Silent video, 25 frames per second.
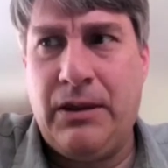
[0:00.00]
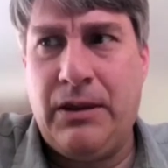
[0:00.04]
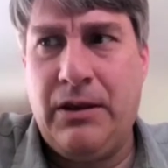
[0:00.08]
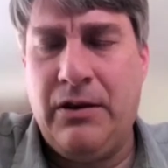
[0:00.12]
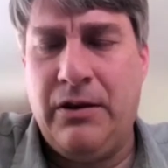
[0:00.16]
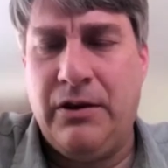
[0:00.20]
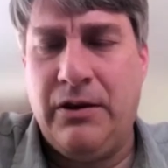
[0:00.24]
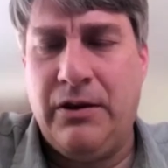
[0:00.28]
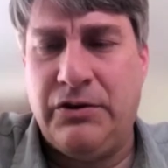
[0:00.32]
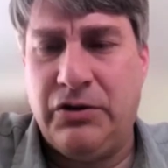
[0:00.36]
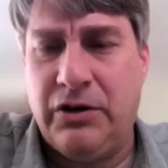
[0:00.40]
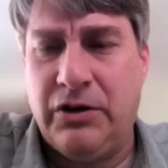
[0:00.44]

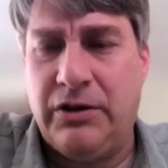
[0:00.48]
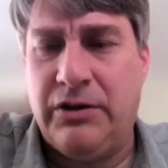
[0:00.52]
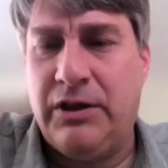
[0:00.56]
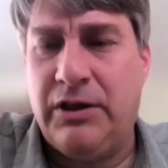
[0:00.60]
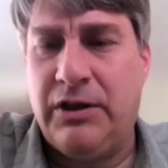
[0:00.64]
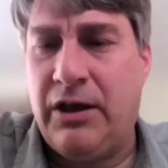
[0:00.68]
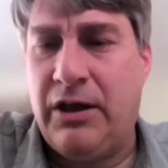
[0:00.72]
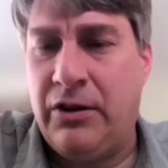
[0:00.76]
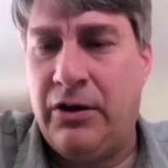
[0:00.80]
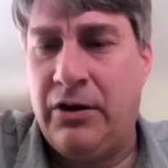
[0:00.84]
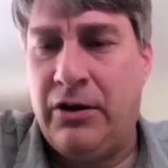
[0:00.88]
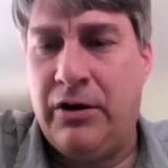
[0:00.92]
it took
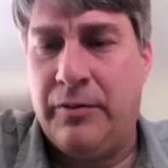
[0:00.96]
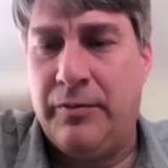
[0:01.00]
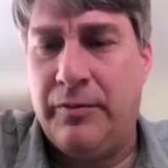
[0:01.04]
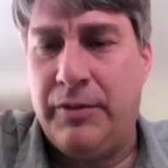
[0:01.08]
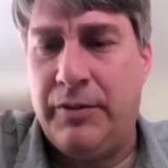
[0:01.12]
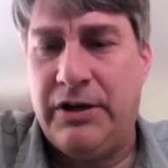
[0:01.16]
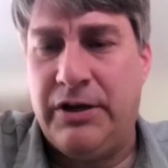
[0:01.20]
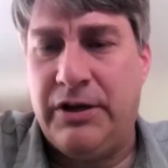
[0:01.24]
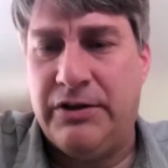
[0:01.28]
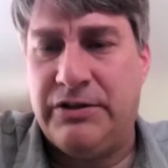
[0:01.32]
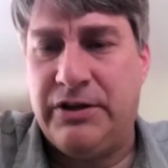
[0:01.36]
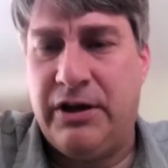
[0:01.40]
that long
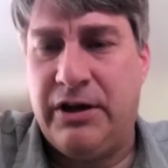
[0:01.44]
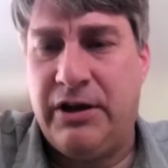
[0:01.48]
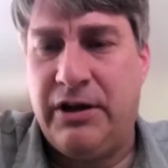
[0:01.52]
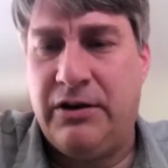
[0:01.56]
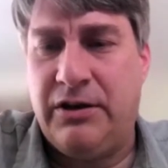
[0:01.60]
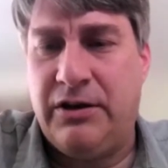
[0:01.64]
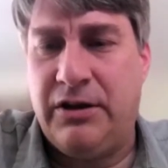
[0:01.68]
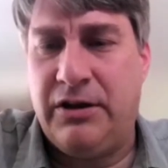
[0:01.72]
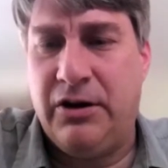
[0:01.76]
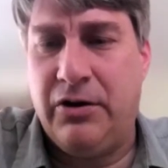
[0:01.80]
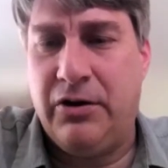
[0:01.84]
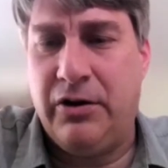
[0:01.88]
because I
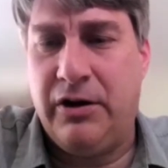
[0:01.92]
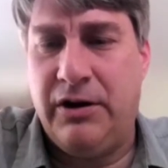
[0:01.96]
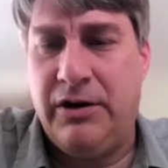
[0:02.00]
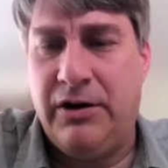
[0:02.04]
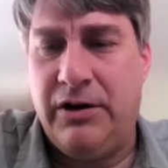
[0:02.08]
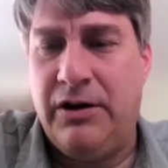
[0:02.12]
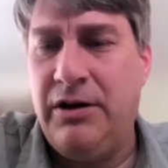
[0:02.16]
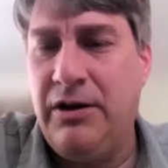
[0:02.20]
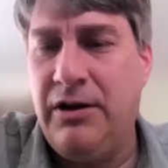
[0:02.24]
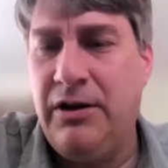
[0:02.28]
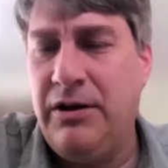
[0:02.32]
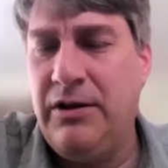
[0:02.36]
had
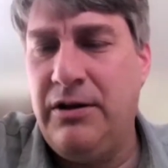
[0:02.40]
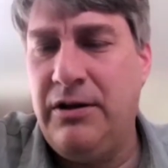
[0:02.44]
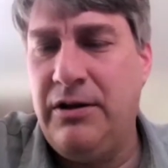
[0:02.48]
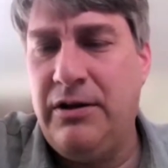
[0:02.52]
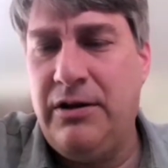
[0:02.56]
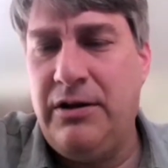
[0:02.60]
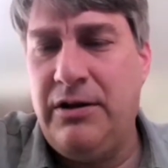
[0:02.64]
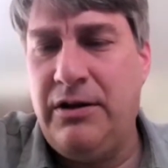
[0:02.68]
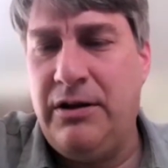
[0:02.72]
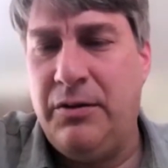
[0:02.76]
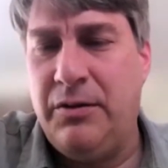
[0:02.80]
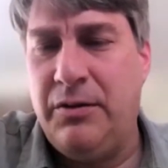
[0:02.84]
carried
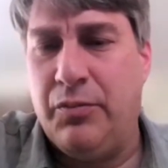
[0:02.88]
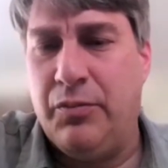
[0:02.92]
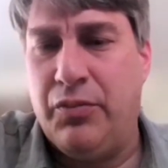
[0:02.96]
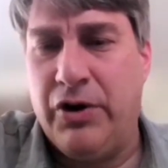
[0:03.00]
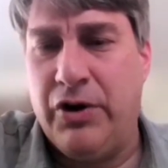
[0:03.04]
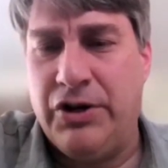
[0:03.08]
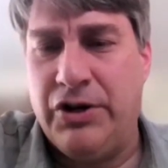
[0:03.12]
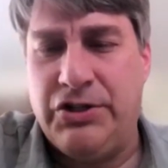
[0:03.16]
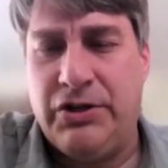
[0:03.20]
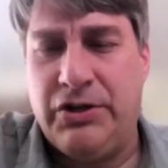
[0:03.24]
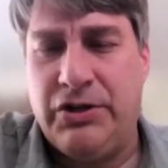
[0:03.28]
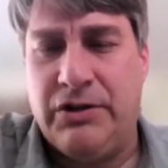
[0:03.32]

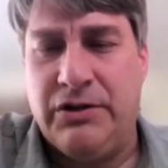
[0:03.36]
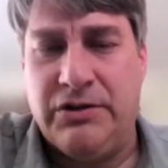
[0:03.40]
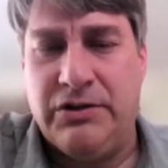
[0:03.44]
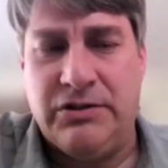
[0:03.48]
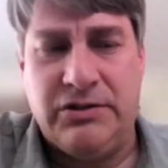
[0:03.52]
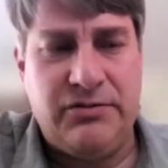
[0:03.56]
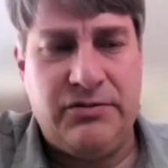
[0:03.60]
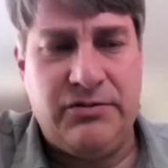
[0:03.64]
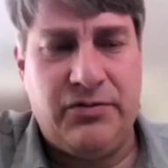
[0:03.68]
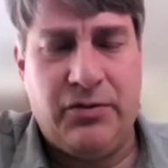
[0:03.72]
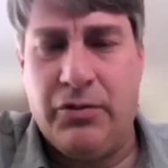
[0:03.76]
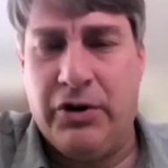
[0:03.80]

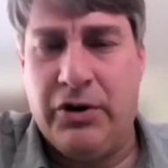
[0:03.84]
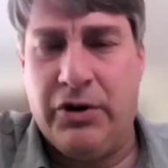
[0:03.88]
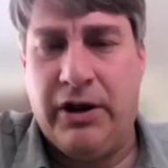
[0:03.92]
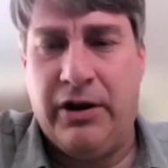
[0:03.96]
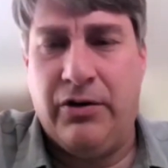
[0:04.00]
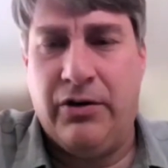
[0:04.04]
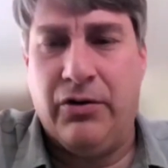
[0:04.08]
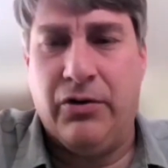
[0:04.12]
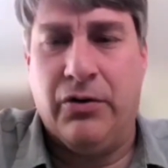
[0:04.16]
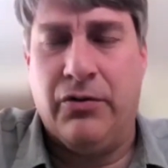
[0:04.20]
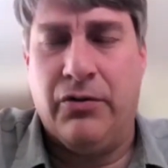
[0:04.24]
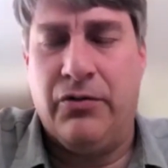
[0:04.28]
impressions from what
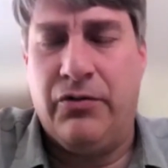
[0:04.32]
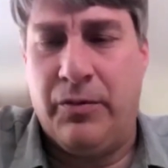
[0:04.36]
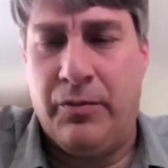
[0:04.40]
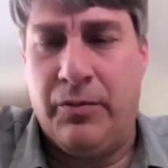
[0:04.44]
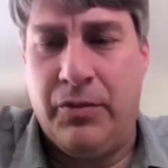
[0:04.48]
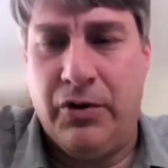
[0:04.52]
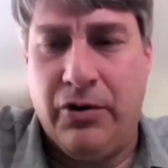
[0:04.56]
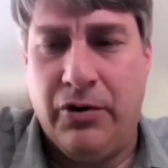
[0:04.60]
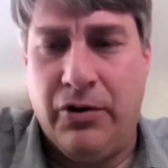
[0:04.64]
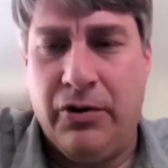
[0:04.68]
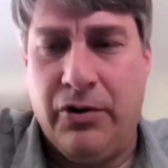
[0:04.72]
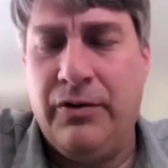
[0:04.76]
I'd heard from
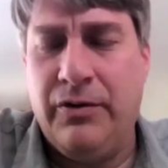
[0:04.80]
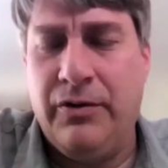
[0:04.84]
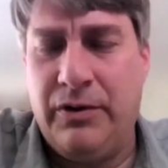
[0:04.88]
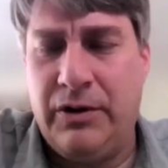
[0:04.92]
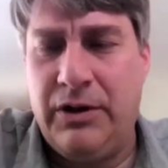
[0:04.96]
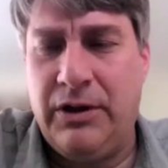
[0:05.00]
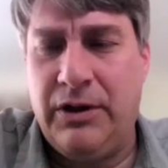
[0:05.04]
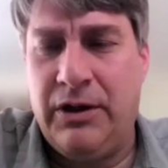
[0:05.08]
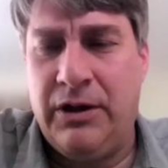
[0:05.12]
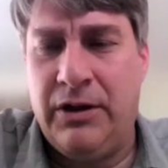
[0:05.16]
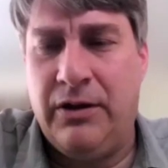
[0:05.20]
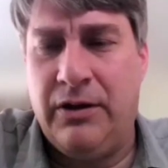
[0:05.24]
her,
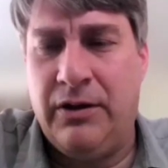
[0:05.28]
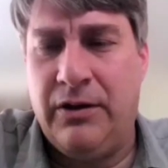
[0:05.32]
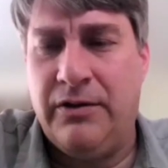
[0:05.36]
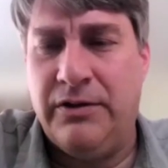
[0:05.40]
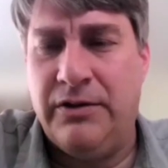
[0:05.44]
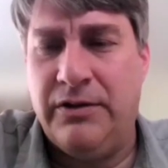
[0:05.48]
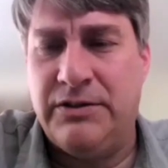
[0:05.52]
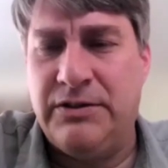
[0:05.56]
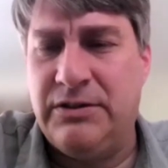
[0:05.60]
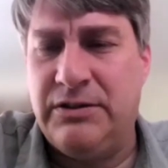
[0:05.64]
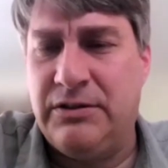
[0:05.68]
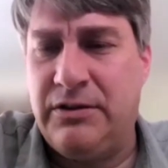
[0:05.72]
and
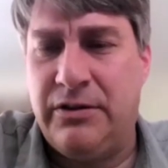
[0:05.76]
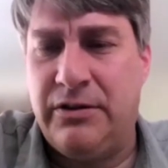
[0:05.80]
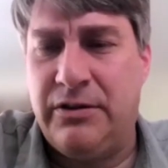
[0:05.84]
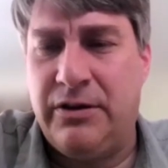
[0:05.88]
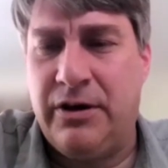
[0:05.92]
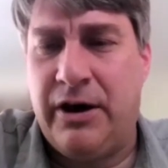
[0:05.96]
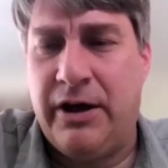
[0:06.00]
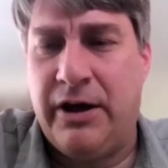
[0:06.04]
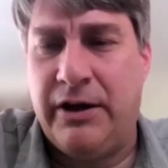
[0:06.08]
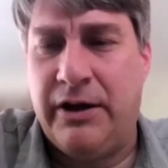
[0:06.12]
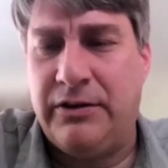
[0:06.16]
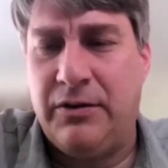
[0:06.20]
this
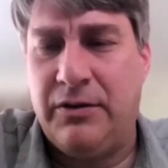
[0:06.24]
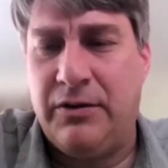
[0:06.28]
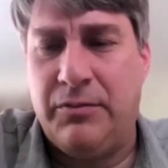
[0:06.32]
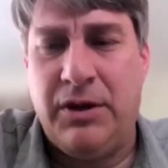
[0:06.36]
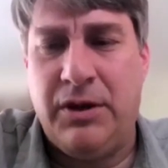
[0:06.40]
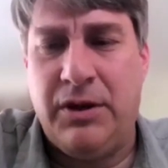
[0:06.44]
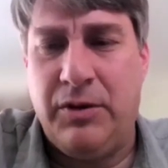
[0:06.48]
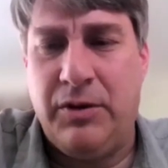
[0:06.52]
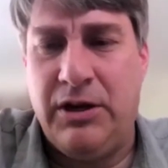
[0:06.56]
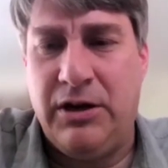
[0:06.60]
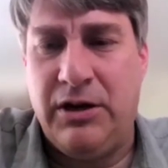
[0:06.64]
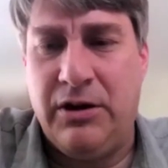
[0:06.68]
thought that
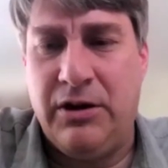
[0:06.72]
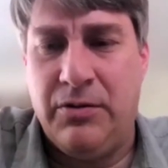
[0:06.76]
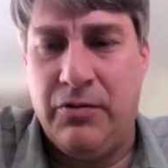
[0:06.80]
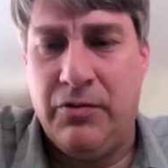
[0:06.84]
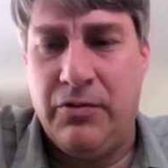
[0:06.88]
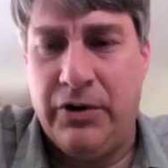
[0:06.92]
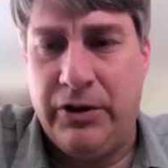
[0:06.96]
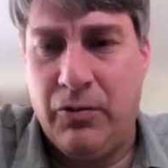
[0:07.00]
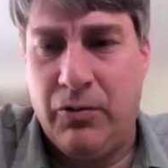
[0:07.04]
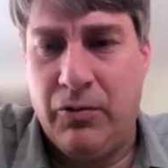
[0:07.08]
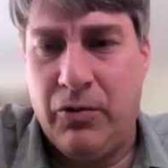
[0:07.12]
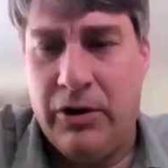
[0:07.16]
maybe he didn't
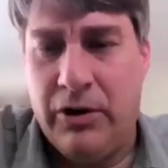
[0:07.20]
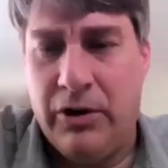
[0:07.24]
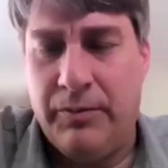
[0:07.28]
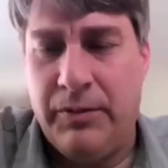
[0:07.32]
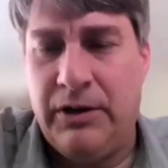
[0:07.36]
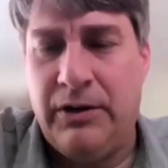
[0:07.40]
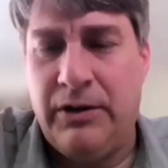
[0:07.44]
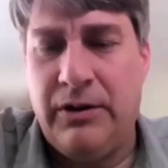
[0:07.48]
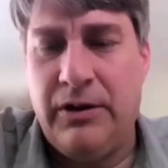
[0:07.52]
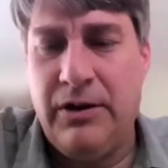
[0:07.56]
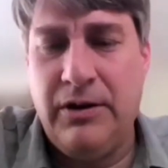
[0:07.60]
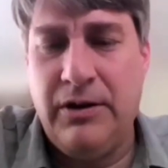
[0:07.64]
really want
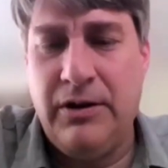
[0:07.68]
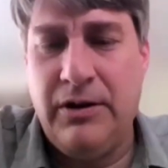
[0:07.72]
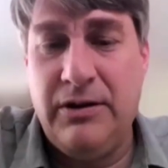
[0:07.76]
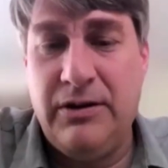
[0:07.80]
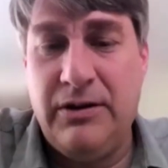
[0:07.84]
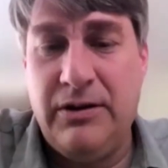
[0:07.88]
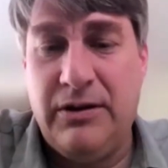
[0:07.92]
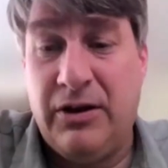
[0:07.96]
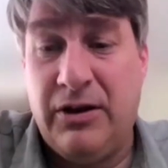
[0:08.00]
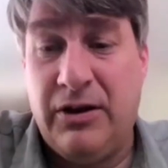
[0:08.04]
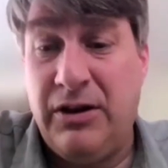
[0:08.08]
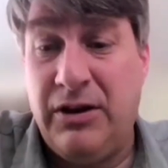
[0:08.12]
me.
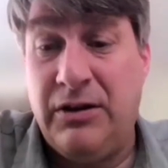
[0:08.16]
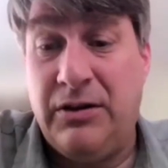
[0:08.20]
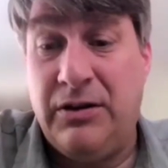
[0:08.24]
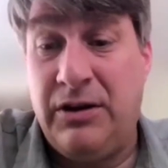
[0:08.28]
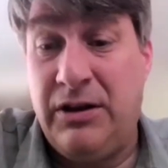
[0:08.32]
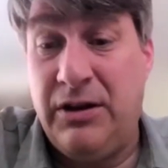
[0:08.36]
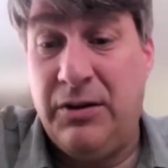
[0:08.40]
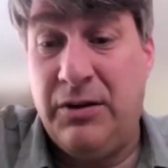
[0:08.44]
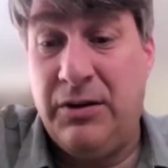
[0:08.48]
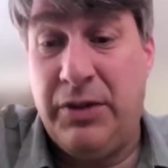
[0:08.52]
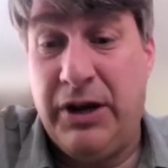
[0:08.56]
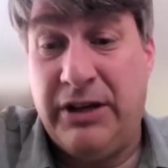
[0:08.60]
Now
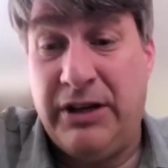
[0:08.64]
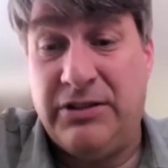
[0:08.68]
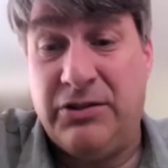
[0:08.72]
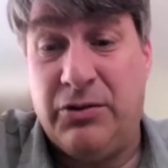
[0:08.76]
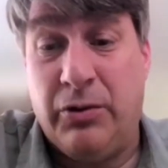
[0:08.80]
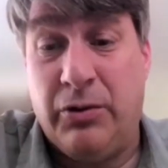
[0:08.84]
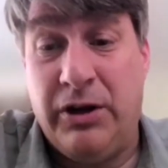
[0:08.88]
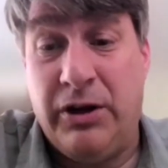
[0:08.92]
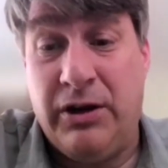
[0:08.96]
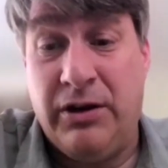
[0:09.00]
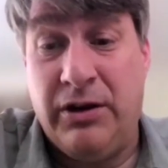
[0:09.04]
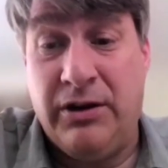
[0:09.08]
he had passed
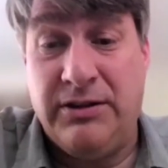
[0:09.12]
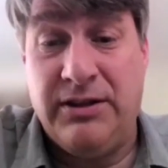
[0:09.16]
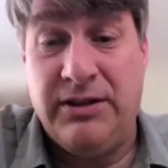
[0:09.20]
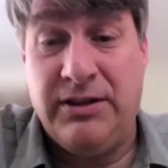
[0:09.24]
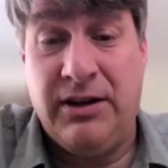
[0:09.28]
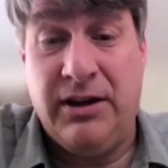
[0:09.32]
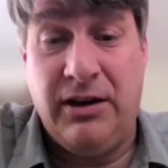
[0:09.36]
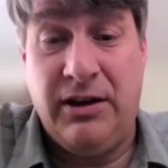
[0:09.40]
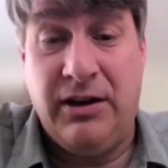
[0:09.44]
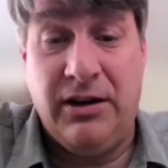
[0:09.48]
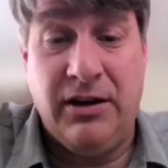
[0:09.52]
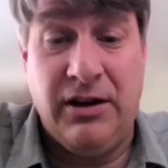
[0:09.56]
away in
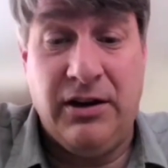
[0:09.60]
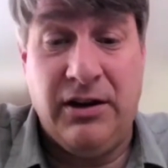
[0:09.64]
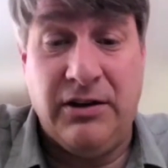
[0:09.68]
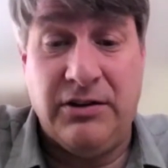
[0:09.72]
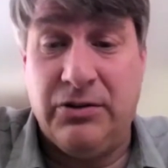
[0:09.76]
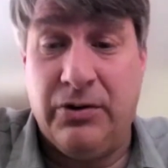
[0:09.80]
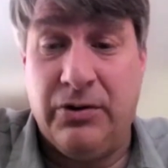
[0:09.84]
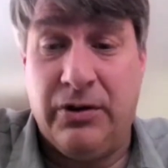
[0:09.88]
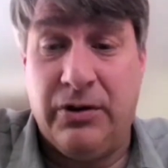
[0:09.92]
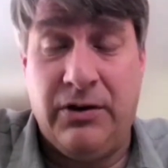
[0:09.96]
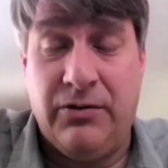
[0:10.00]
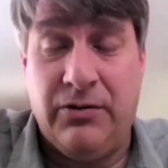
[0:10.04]
1988,
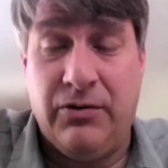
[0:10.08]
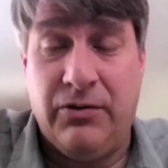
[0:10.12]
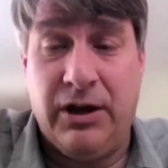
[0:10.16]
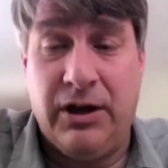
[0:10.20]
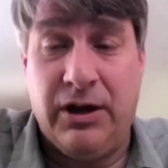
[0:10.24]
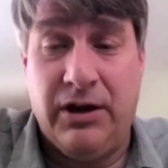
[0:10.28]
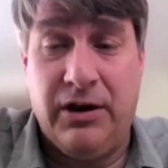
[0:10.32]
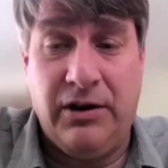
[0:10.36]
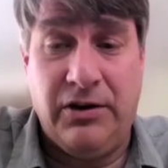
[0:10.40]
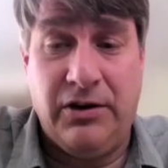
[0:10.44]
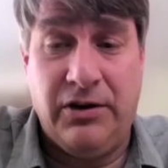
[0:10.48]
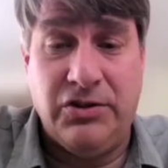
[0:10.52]
so I never
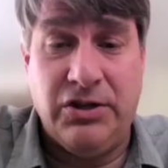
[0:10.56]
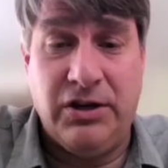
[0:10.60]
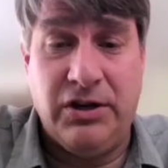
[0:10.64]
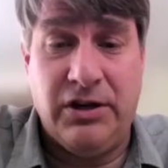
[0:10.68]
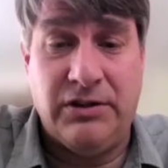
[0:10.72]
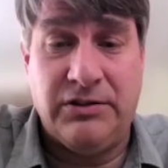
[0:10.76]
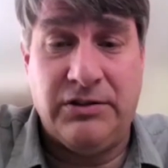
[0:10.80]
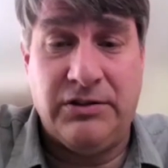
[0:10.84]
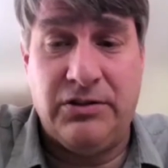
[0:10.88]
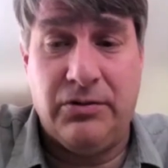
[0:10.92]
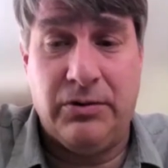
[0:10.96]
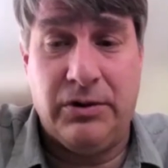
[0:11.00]
had any
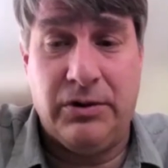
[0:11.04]
chance to.